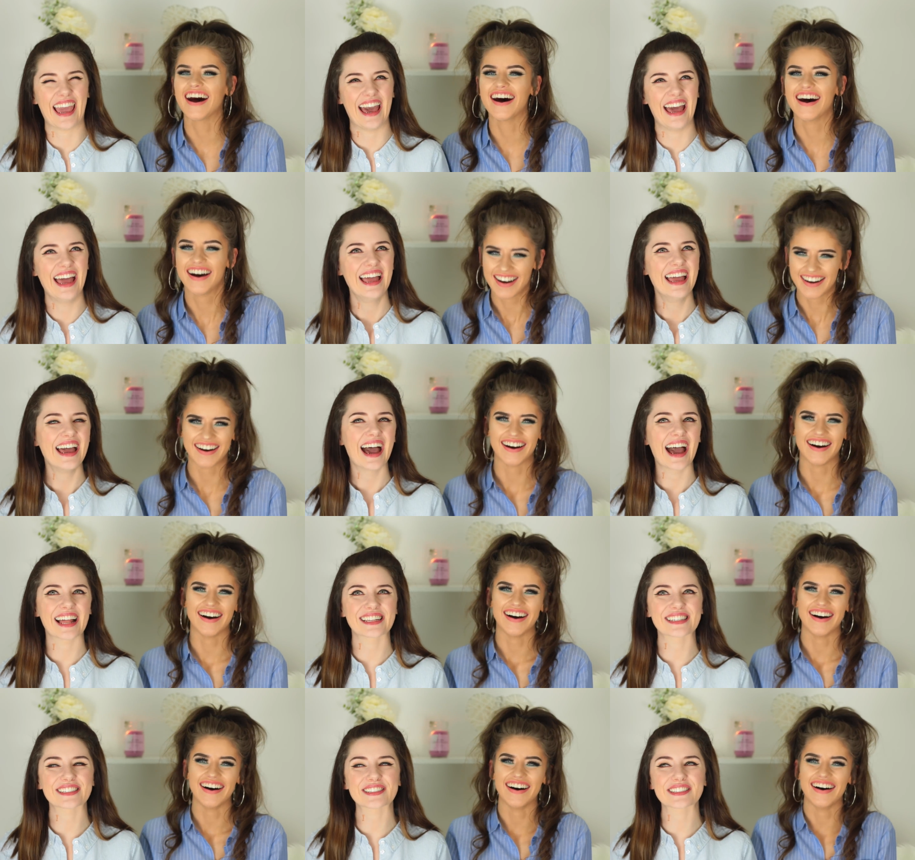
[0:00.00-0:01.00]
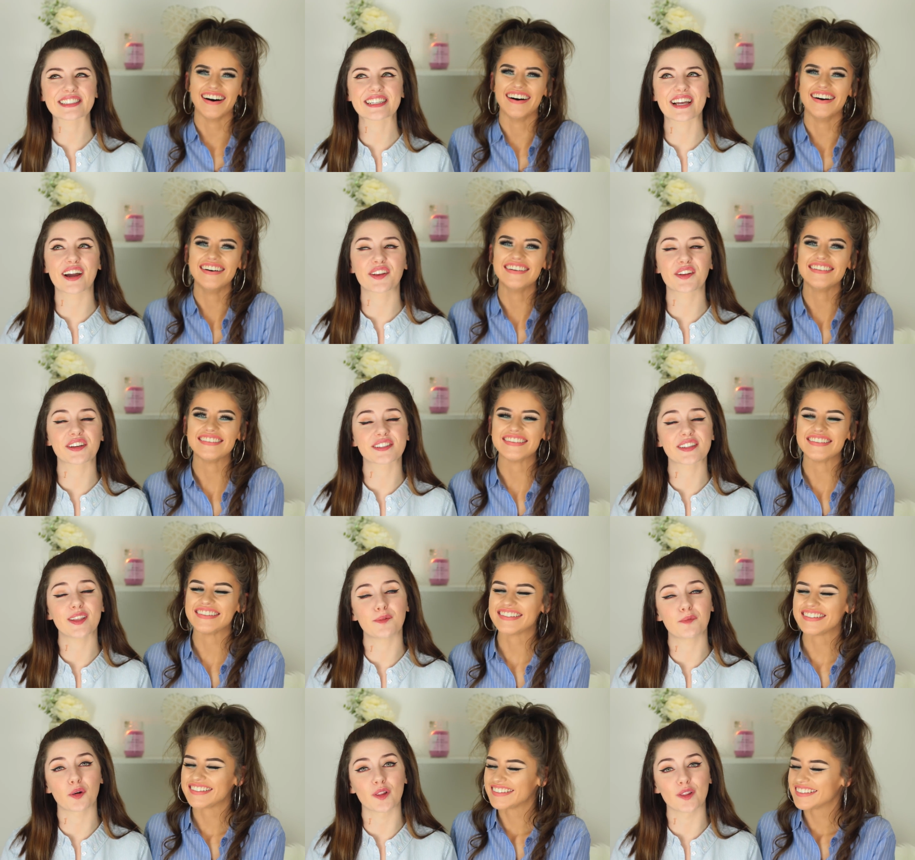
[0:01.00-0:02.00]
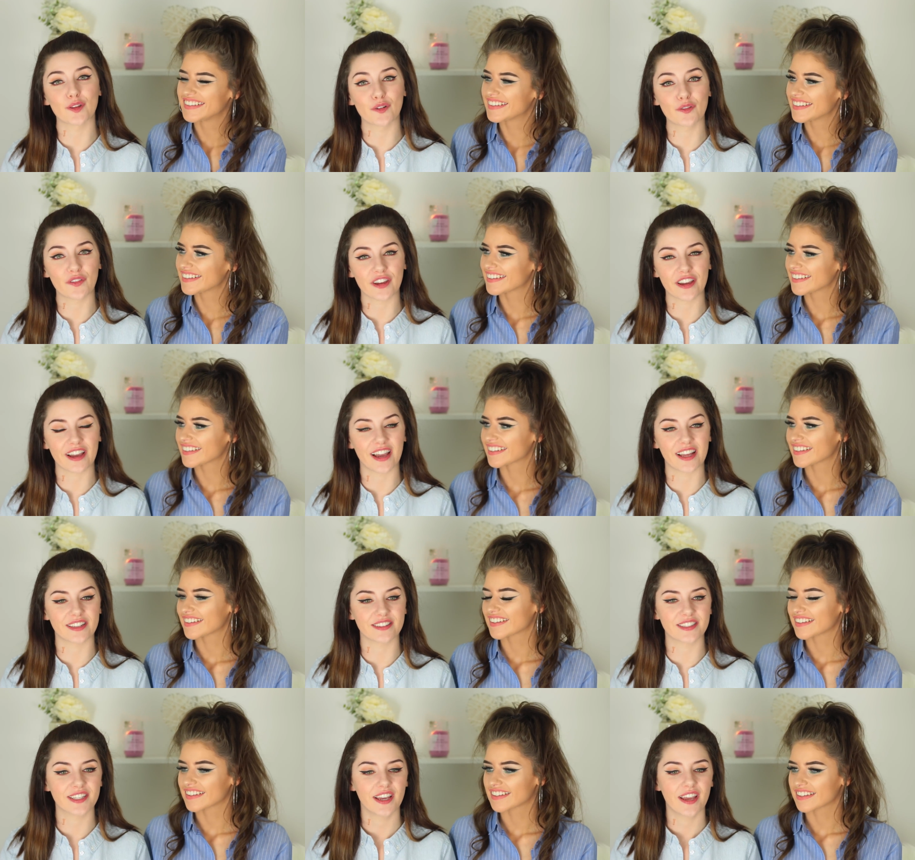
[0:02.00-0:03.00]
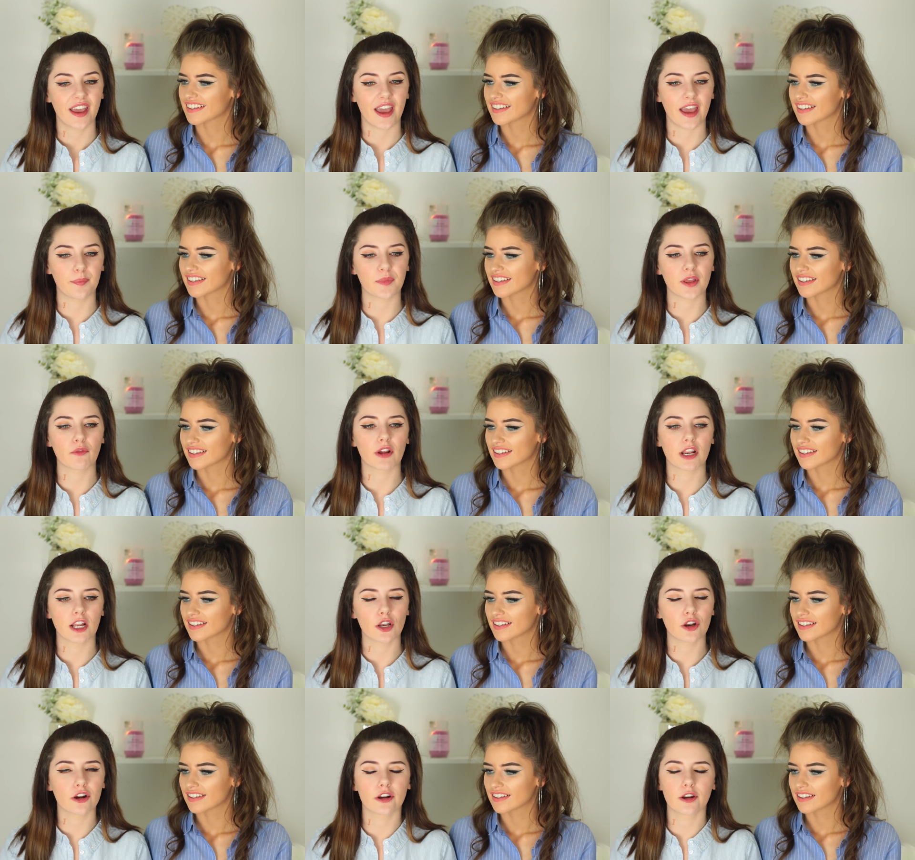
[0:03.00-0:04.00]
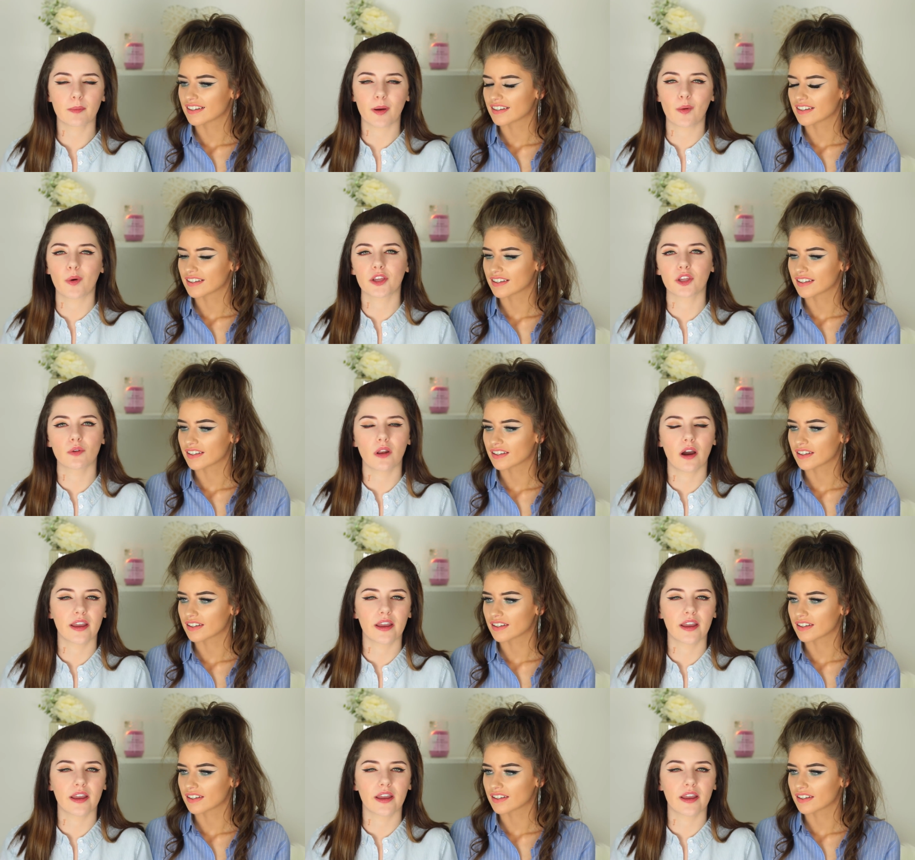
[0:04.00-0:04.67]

Speaker 1: yeah and it's just kind of it's a lot more loving and and um, they really learn about what you